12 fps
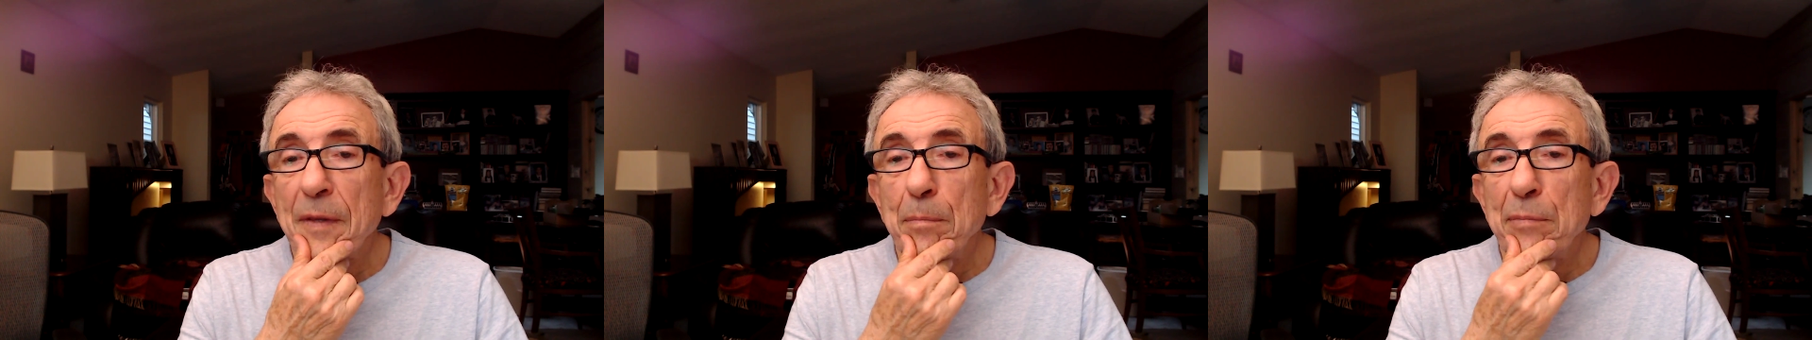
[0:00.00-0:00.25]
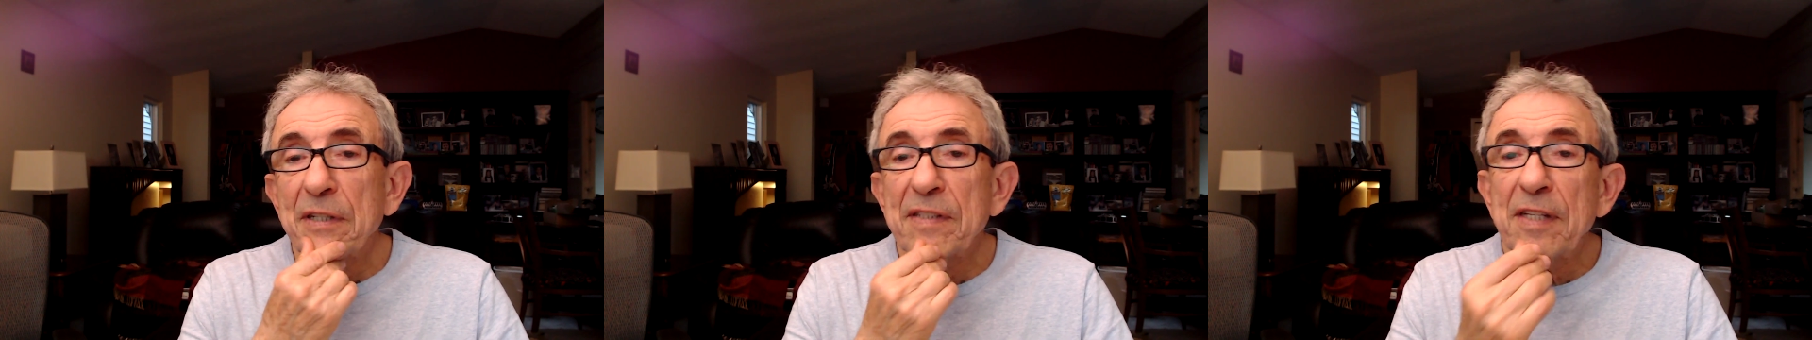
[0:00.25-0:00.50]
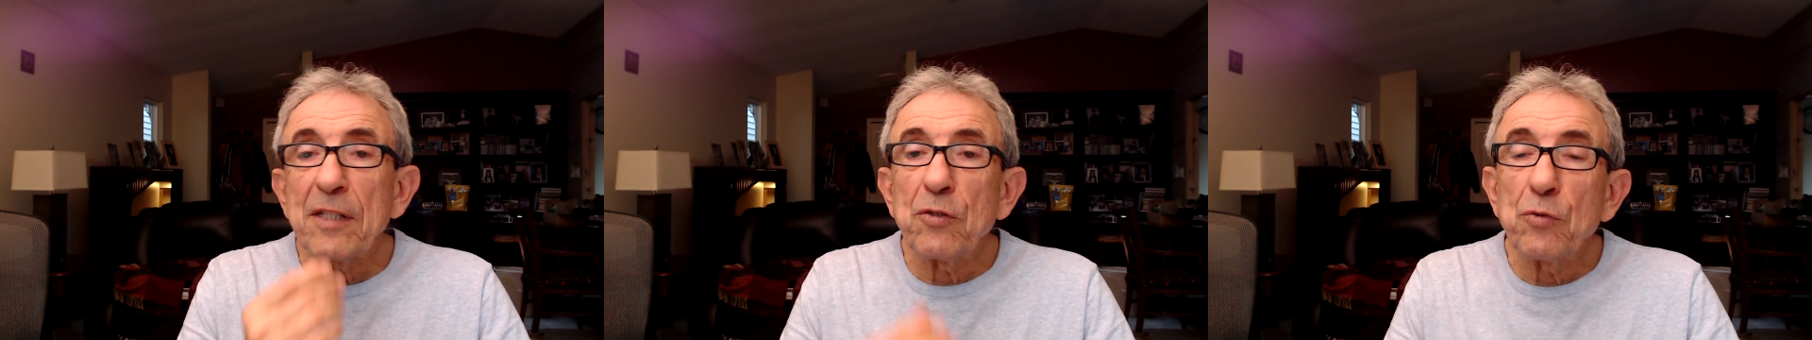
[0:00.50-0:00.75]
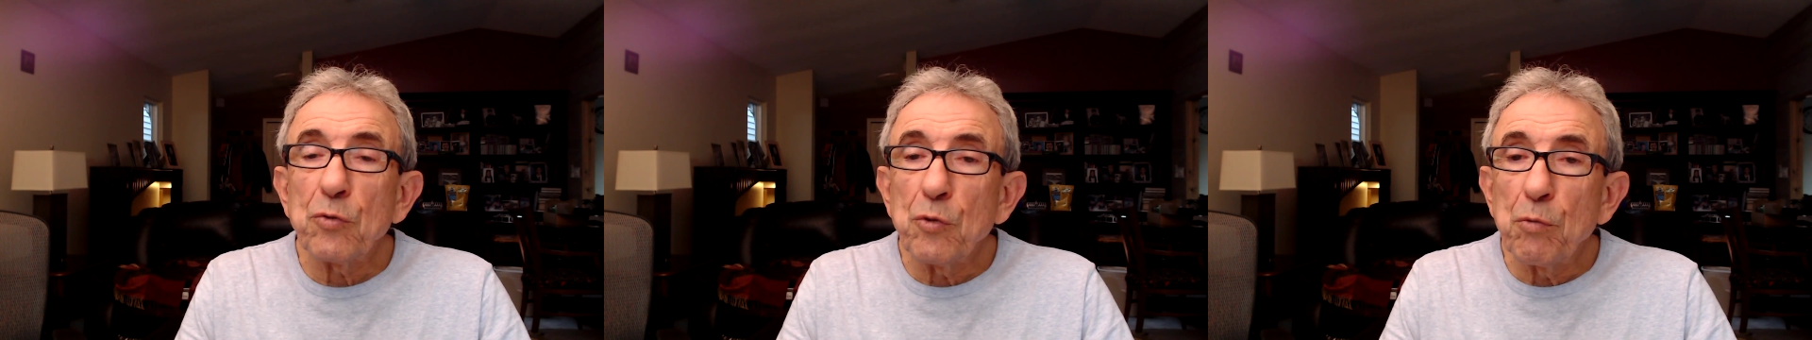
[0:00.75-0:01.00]
present
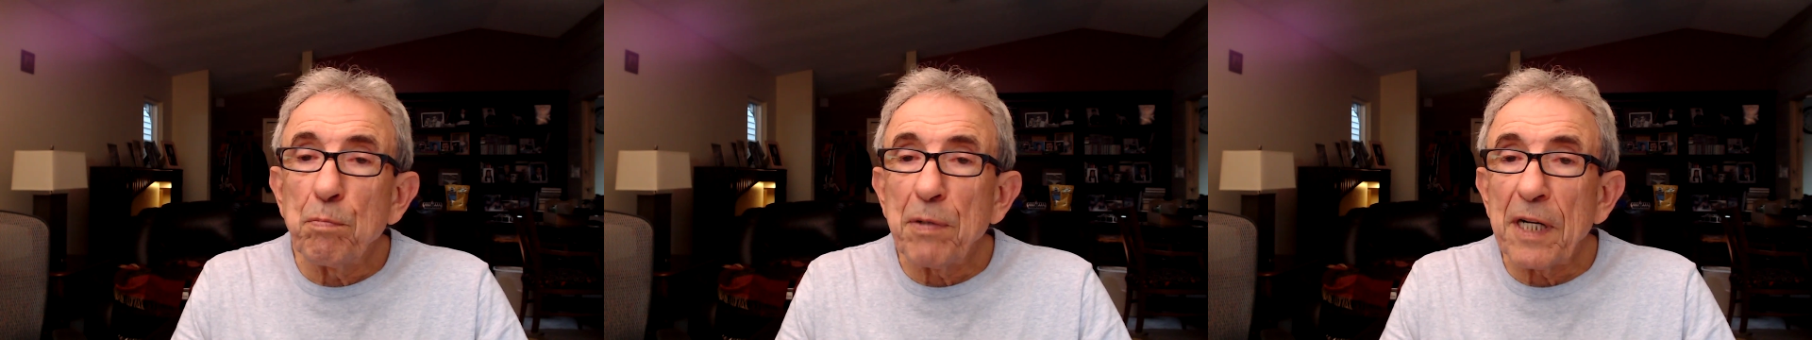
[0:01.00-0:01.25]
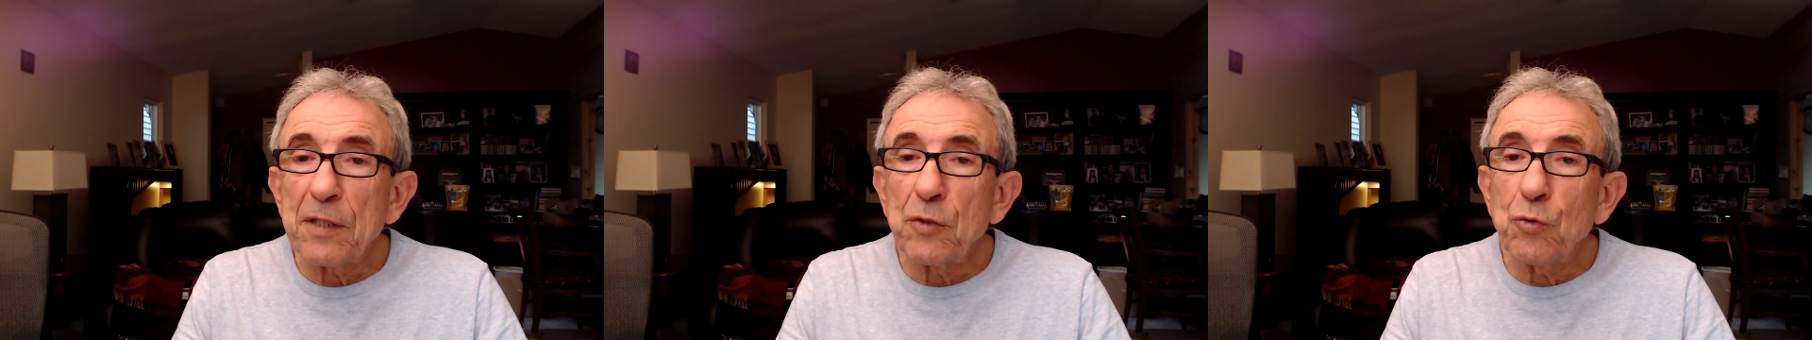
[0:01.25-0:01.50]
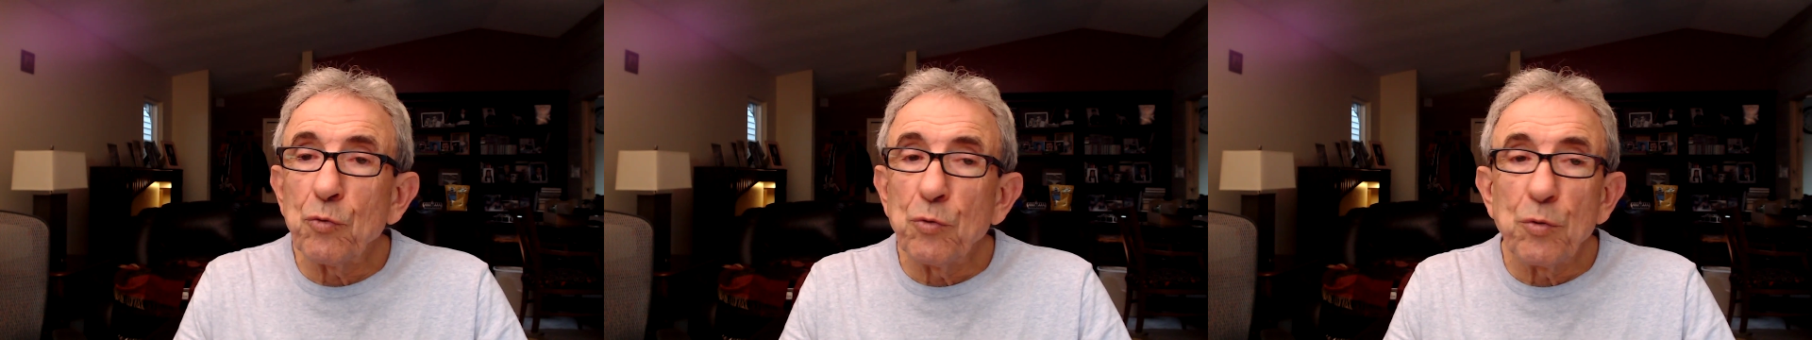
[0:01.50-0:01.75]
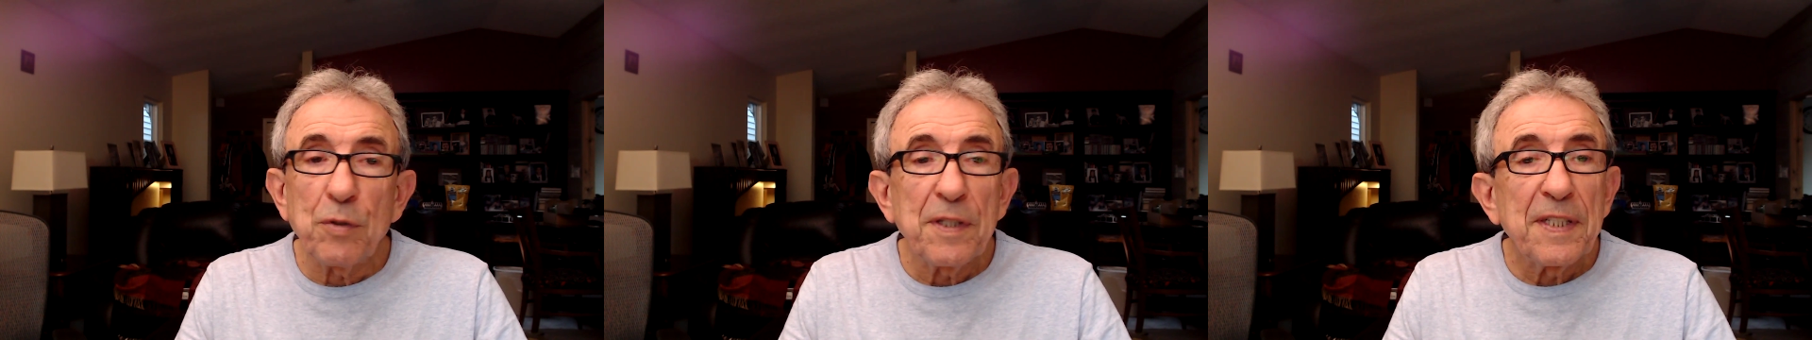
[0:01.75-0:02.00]
to you part
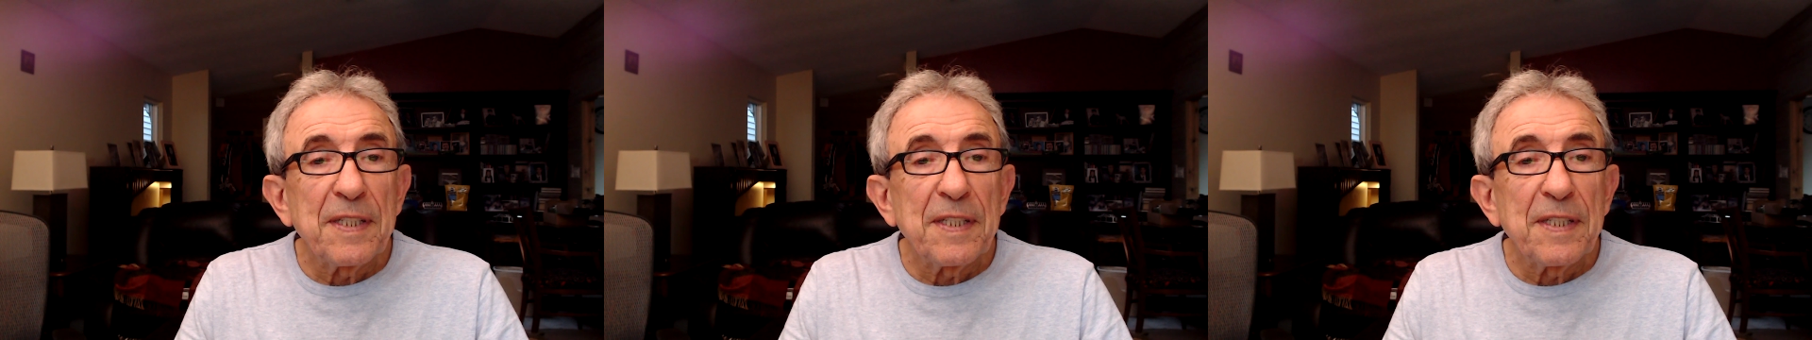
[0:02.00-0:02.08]
2